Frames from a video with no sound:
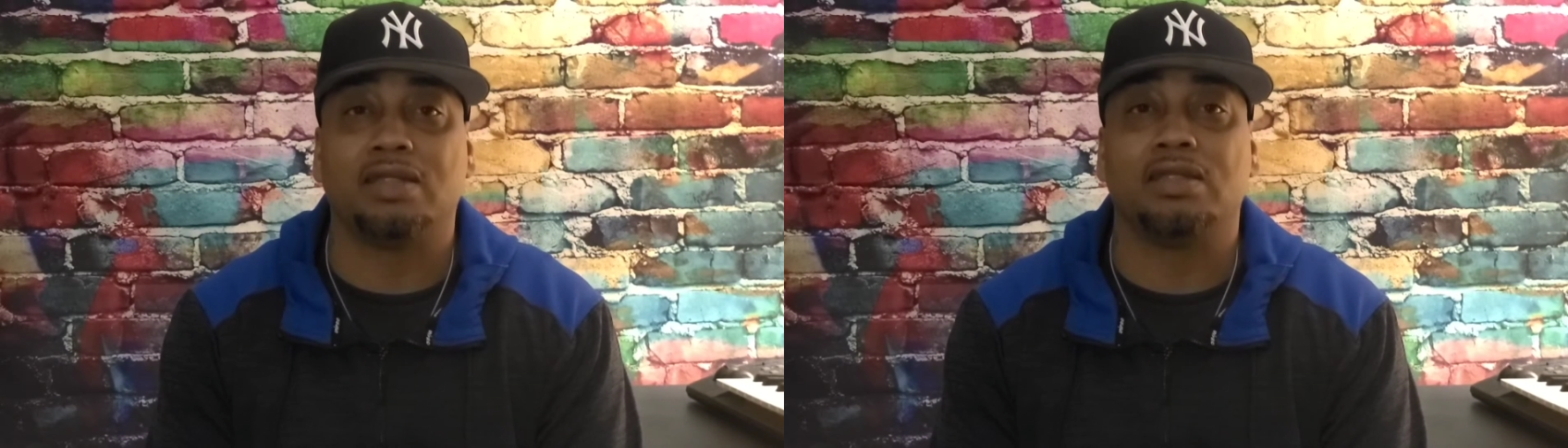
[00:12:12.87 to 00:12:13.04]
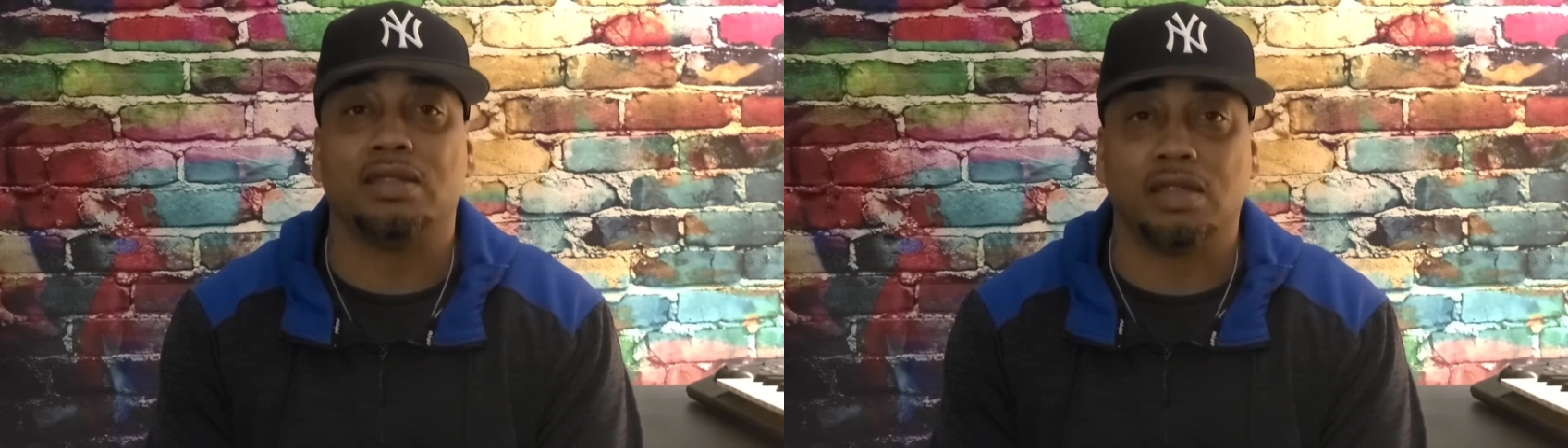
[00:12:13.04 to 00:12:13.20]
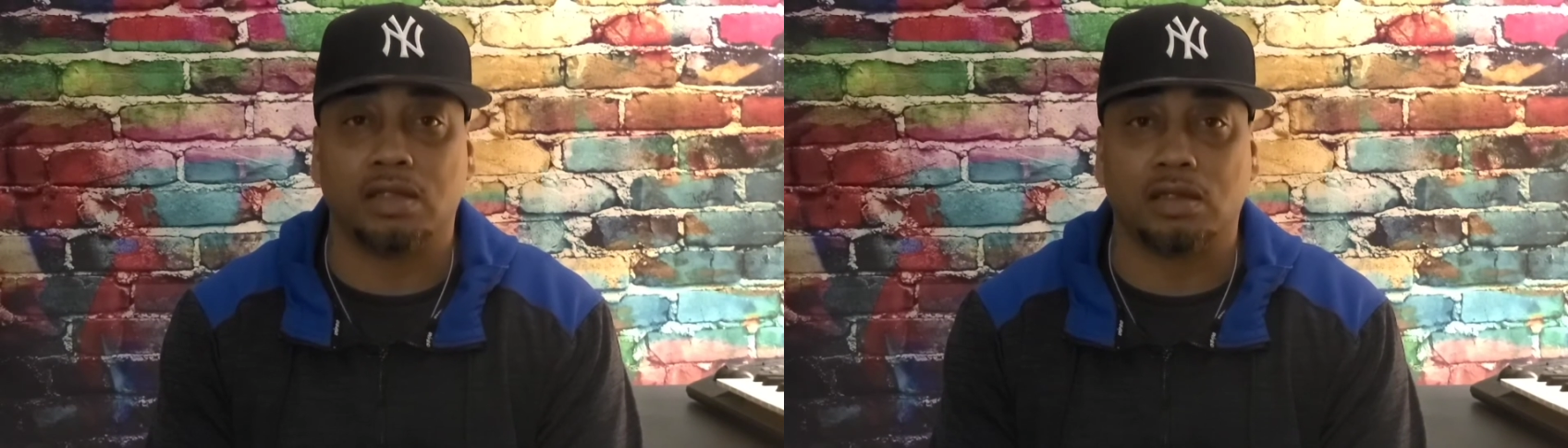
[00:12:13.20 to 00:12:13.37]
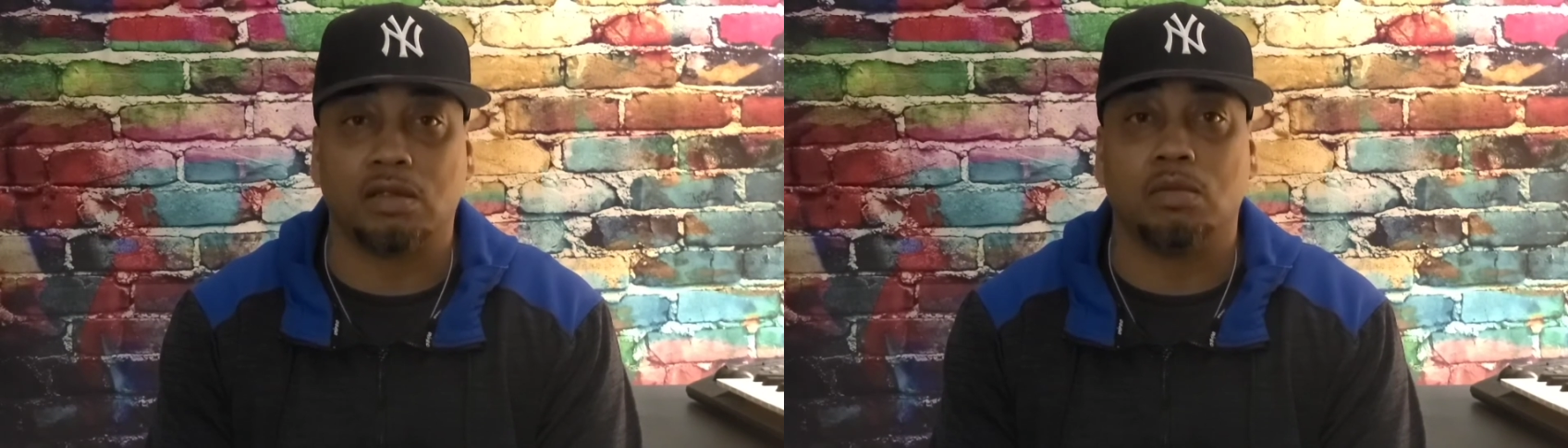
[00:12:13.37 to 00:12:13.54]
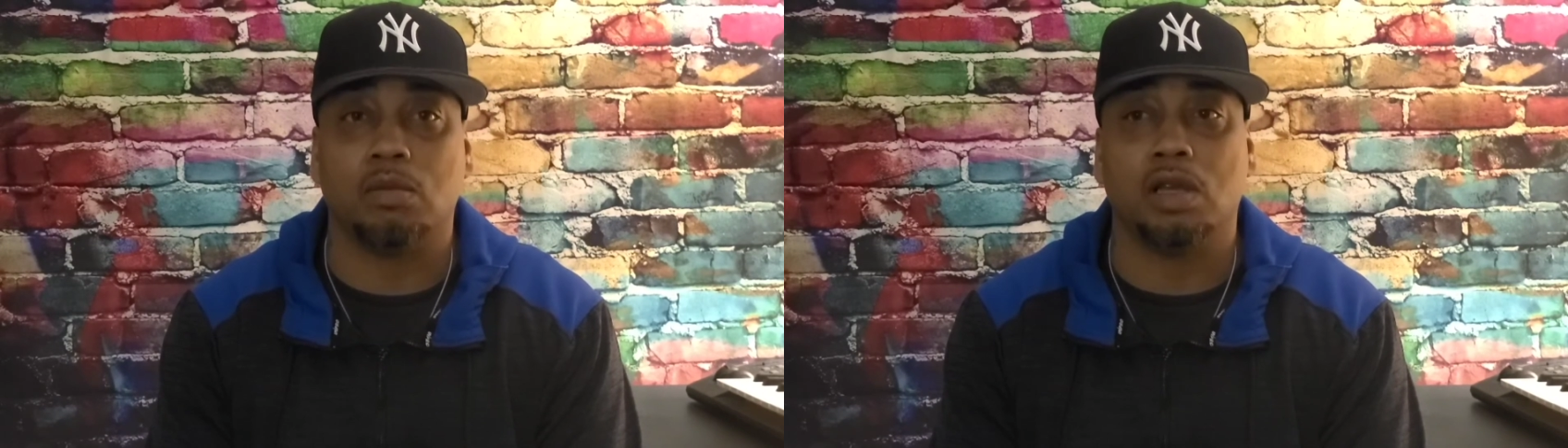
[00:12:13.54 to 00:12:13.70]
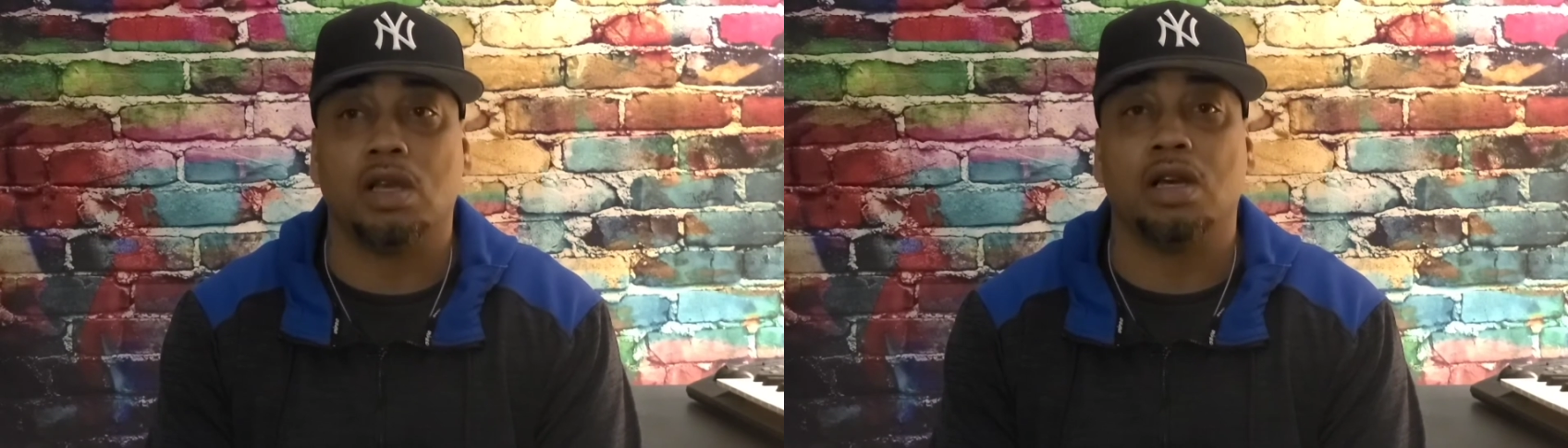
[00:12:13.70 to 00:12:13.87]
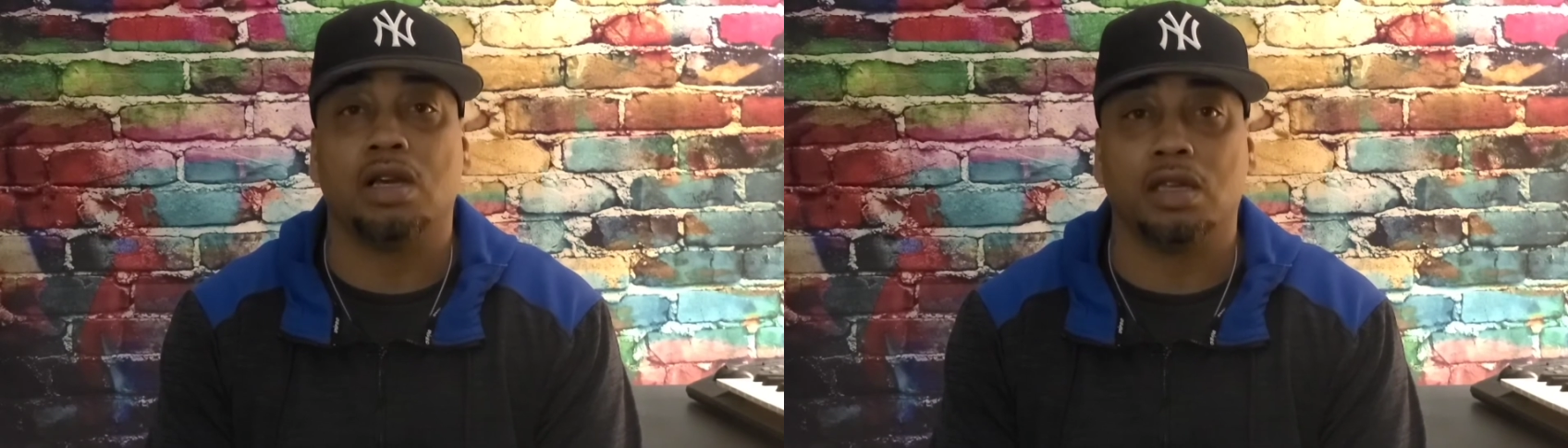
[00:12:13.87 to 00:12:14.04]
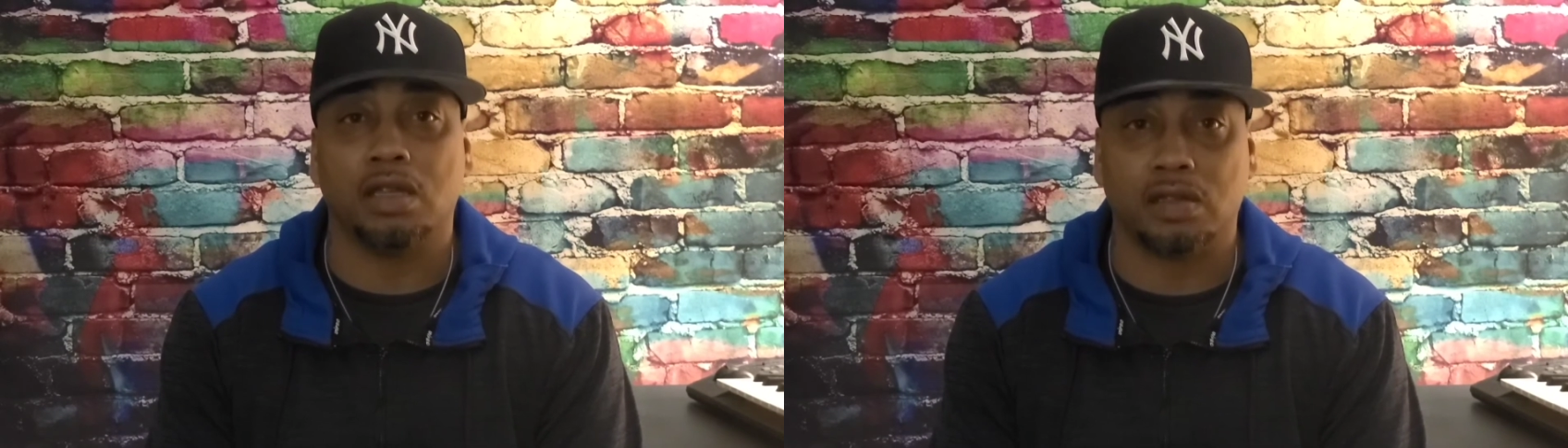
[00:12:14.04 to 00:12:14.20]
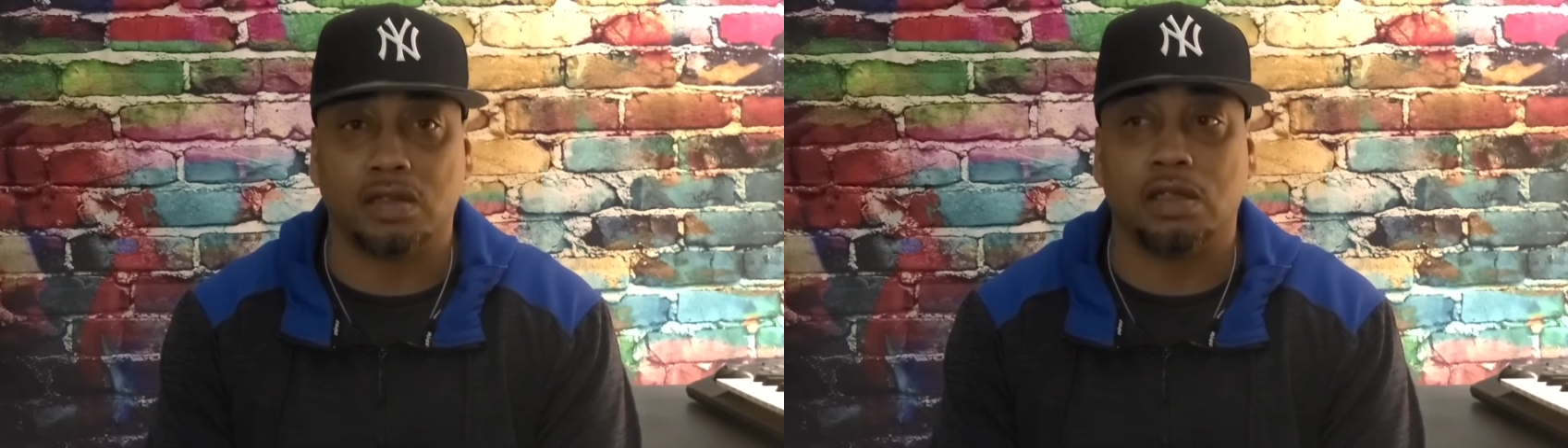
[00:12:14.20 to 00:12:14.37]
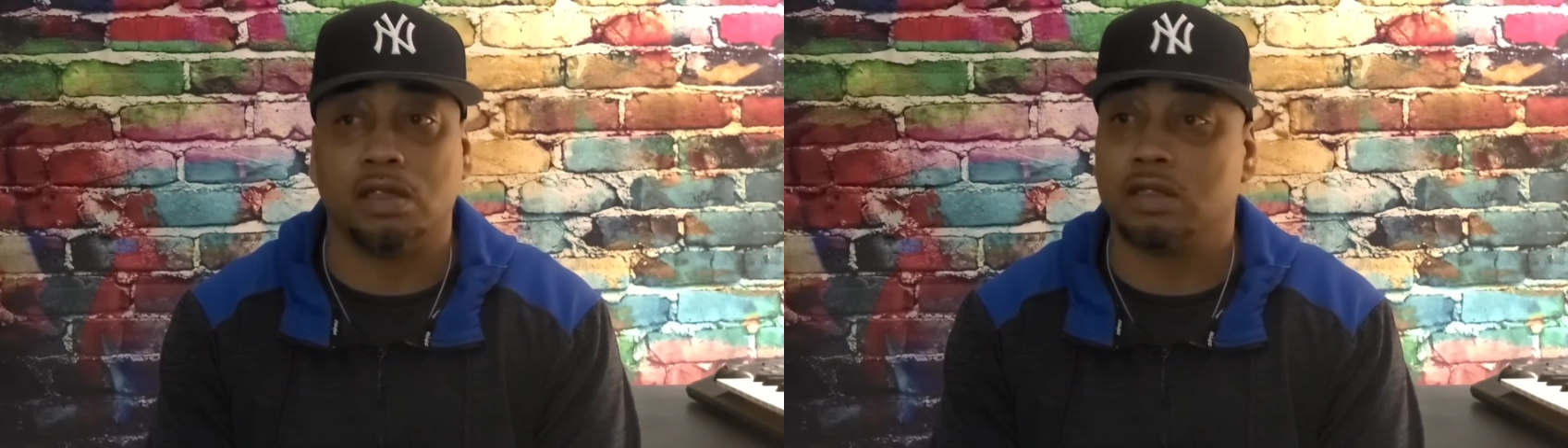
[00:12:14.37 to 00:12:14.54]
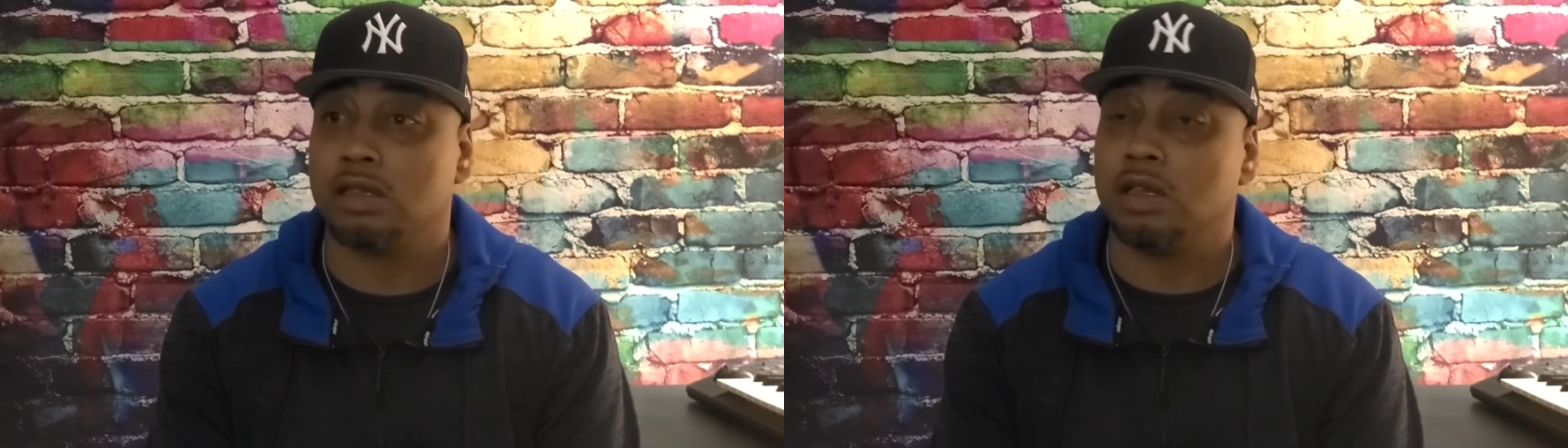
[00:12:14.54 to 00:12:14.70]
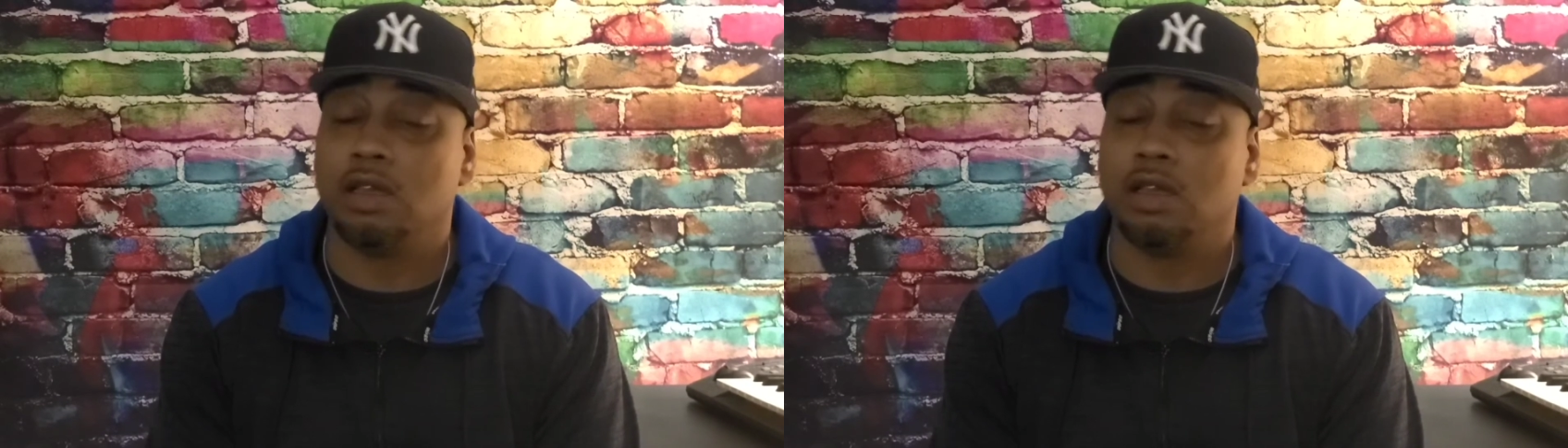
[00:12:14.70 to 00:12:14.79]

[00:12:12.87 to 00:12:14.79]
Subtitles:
system against us.